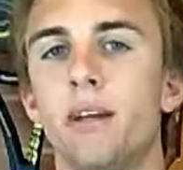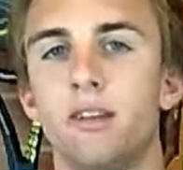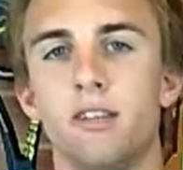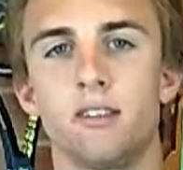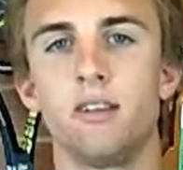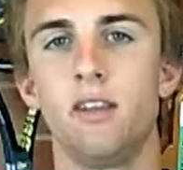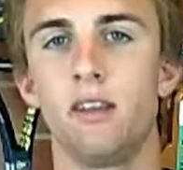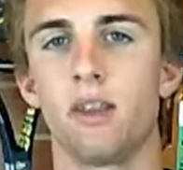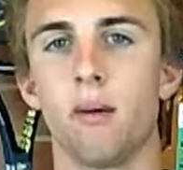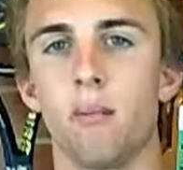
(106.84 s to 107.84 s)

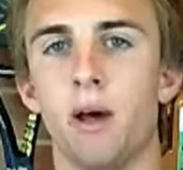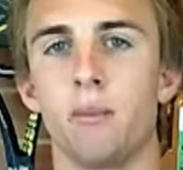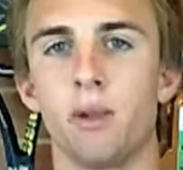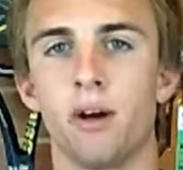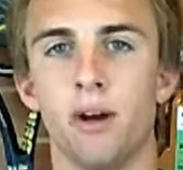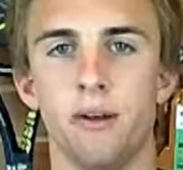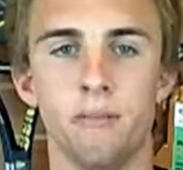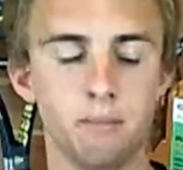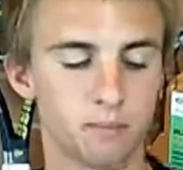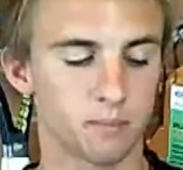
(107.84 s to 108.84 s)
playtesting the Babolat
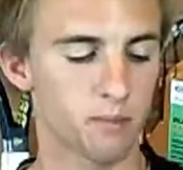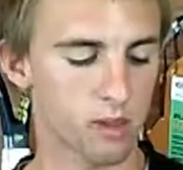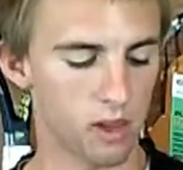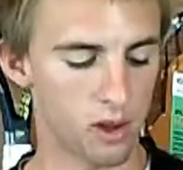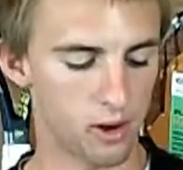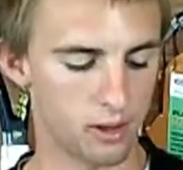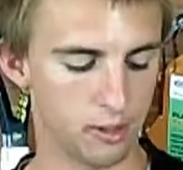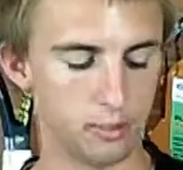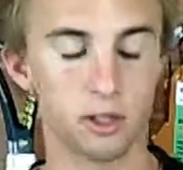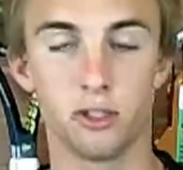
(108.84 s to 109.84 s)

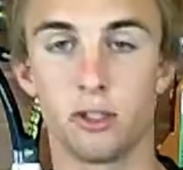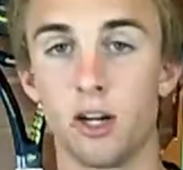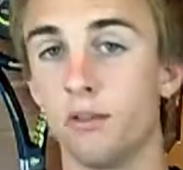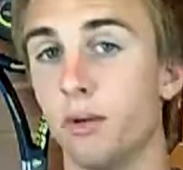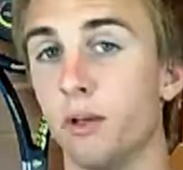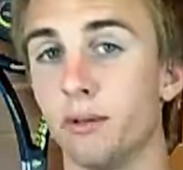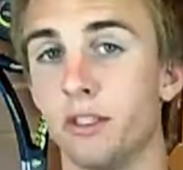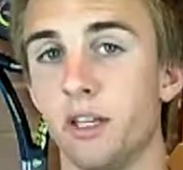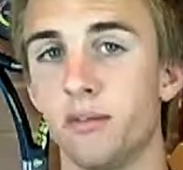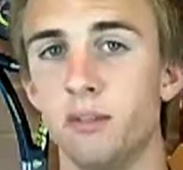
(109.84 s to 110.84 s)
uh, Pure Drive one oh
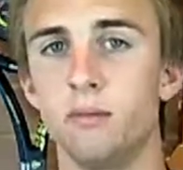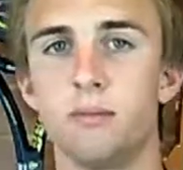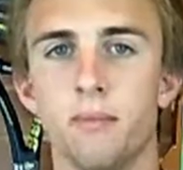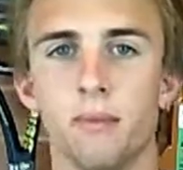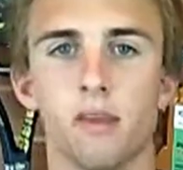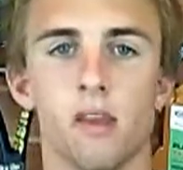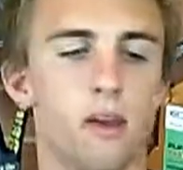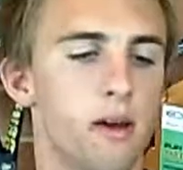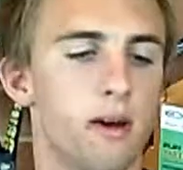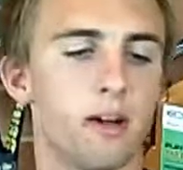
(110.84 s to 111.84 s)
seven.
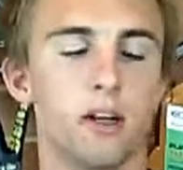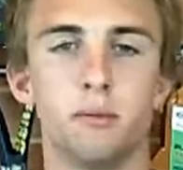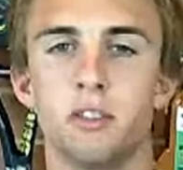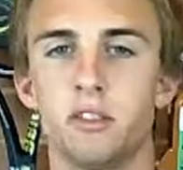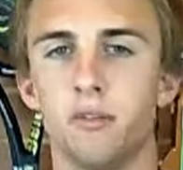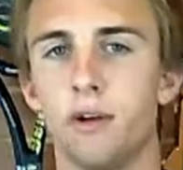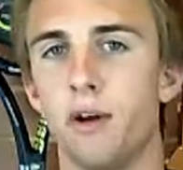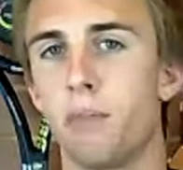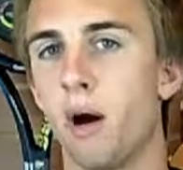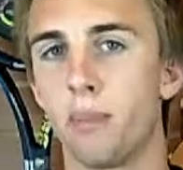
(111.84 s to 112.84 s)
Um, this is a
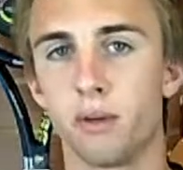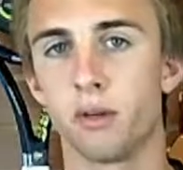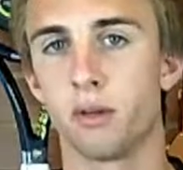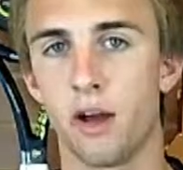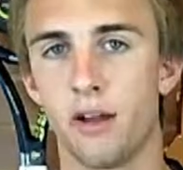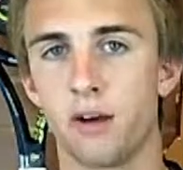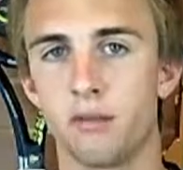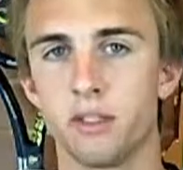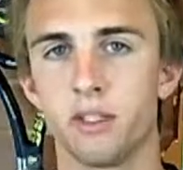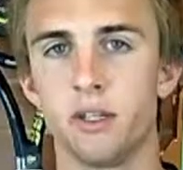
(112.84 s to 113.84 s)
very popular line,
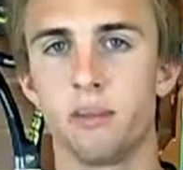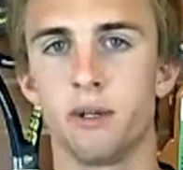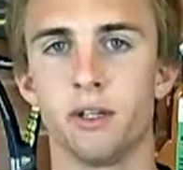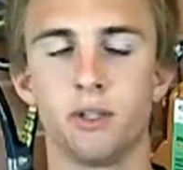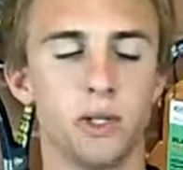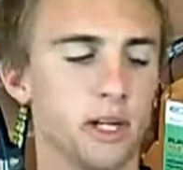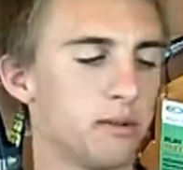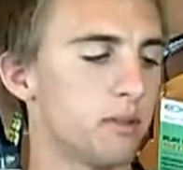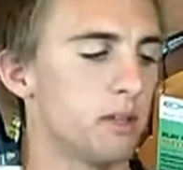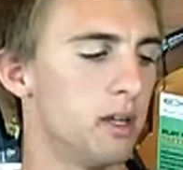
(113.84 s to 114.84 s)
obviously, the Pure
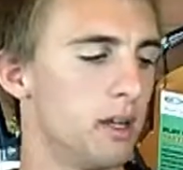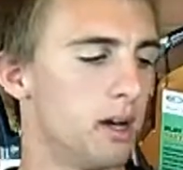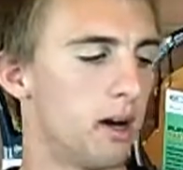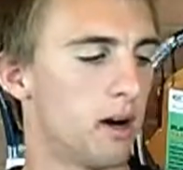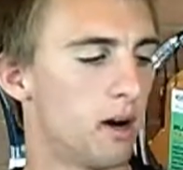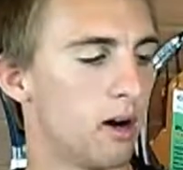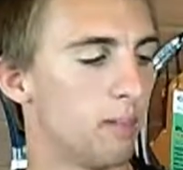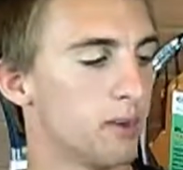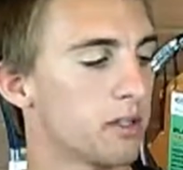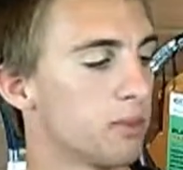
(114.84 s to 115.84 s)
Drives.
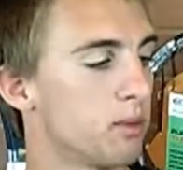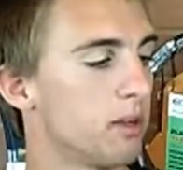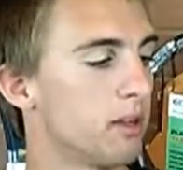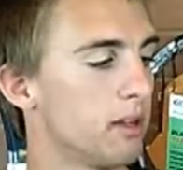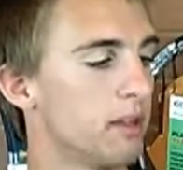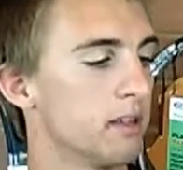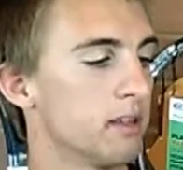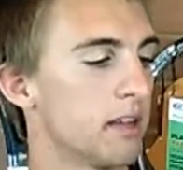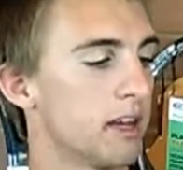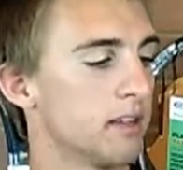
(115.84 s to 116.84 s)
Um, this one,
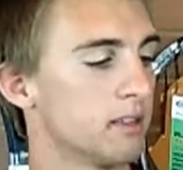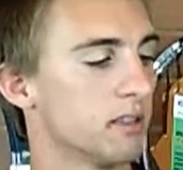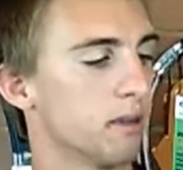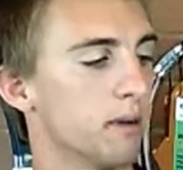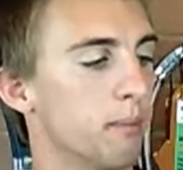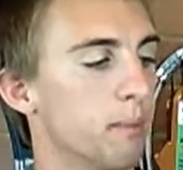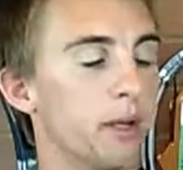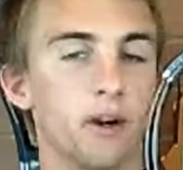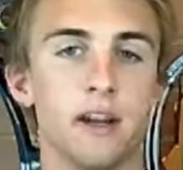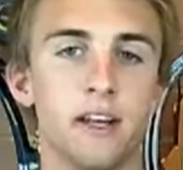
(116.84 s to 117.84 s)
it has the
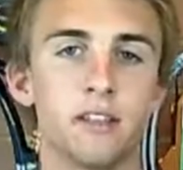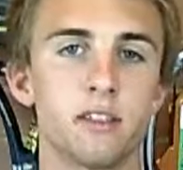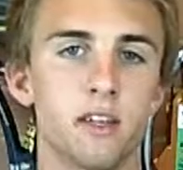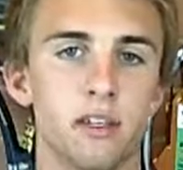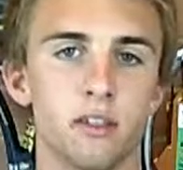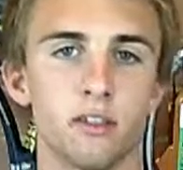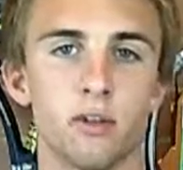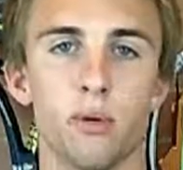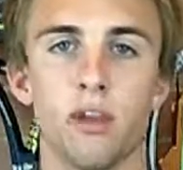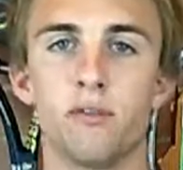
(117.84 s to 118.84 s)
bigger head size,
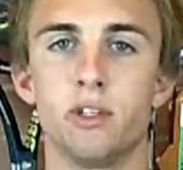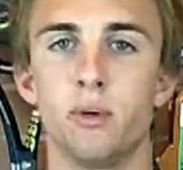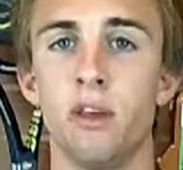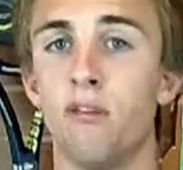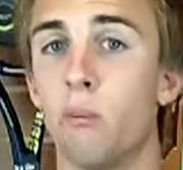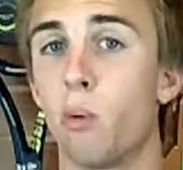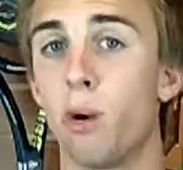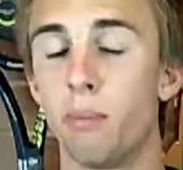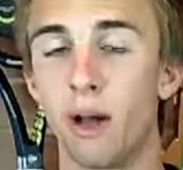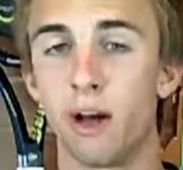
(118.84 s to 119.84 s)
so it gives you even
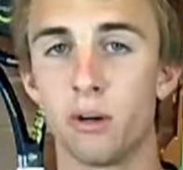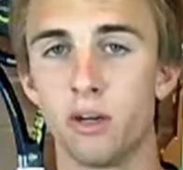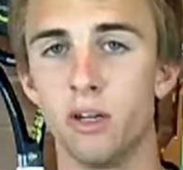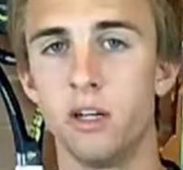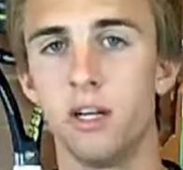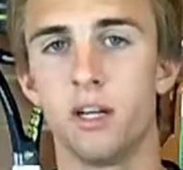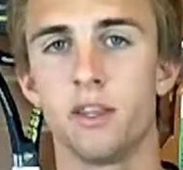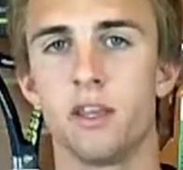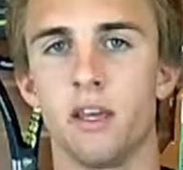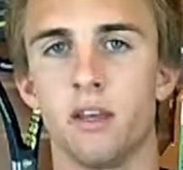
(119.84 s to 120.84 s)
more power
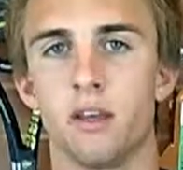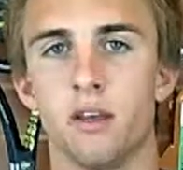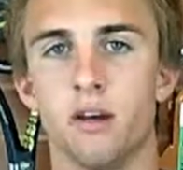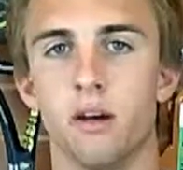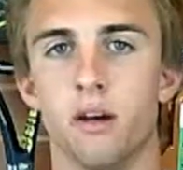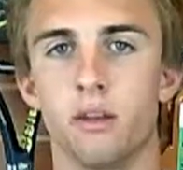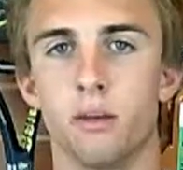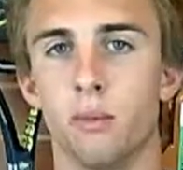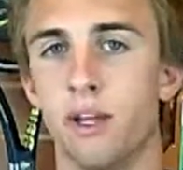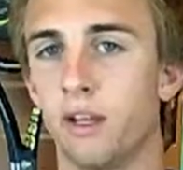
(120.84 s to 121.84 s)
than the,
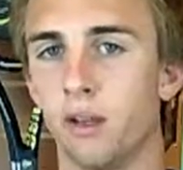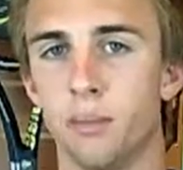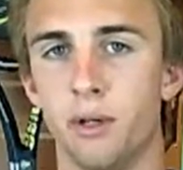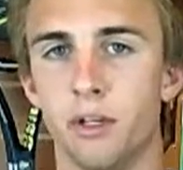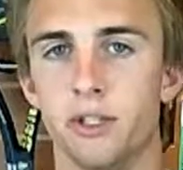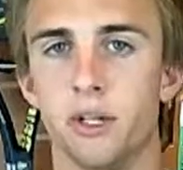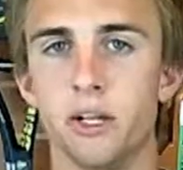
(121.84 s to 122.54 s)
the regular Pure